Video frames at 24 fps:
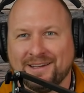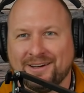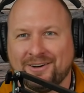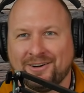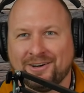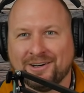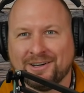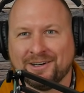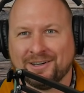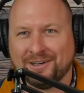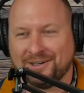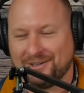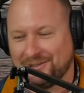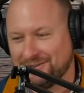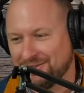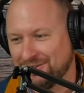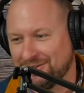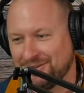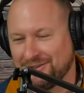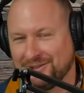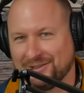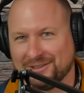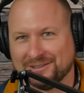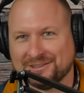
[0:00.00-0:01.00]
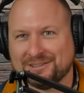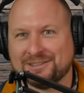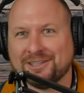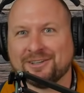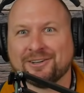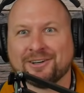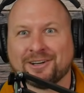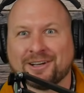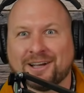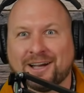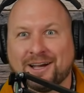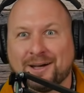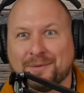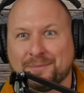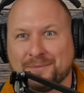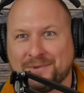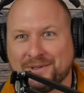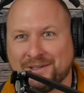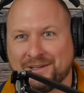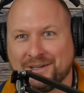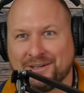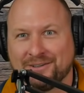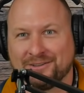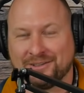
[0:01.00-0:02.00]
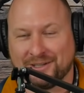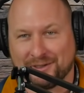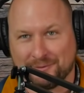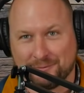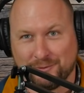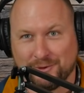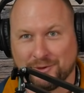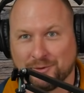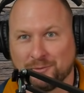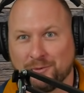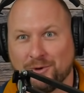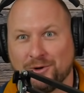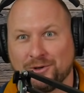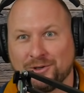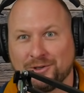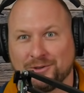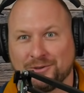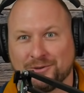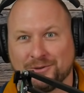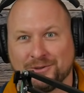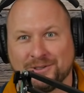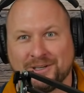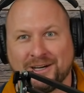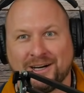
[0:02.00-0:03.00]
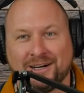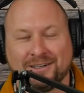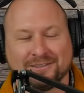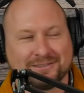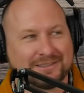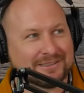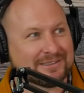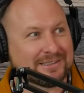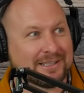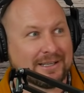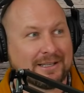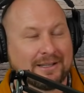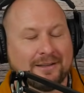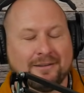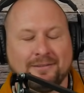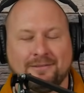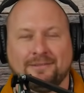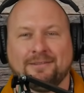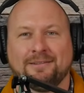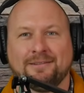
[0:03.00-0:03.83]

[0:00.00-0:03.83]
Uh, on, on a center cap, you know, like when you're walking through the aisles. It's like,